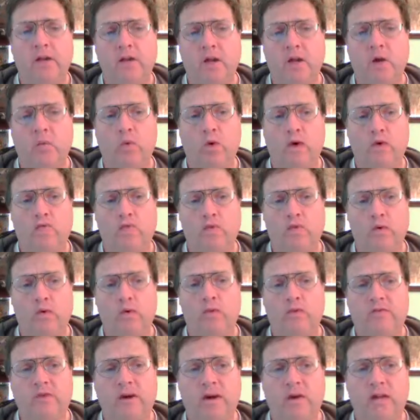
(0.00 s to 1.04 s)
Now, what
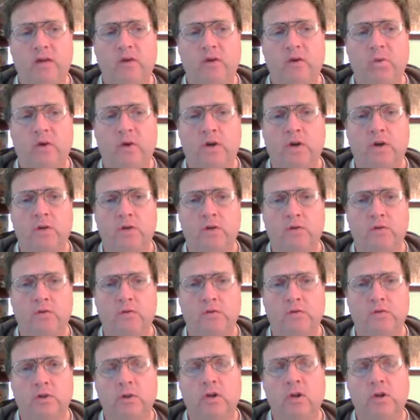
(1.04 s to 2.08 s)
voter file do you want to
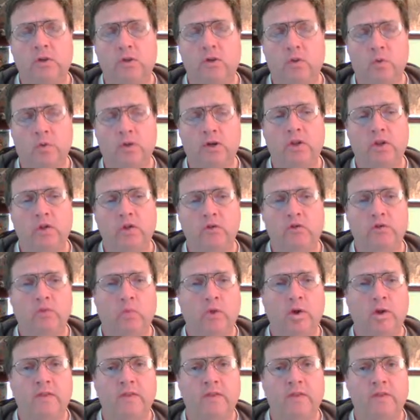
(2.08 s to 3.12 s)
use? You want to use
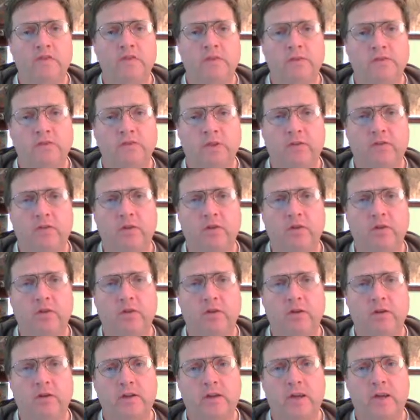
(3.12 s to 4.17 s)
one that's specific to
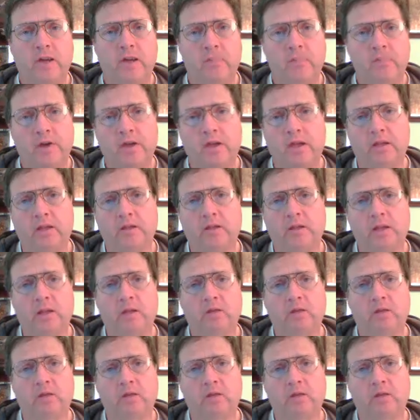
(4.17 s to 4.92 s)
your campaign.